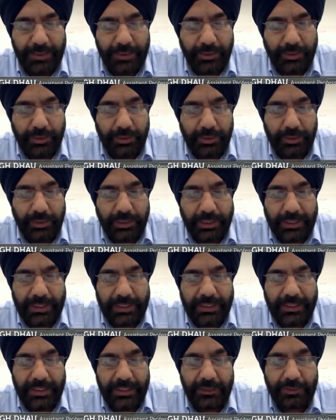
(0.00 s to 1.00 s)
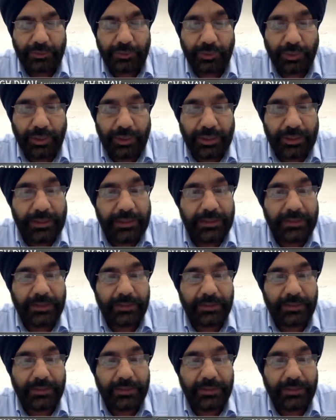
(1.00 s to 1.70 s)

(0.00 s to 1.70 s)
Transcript: to grow in a soil,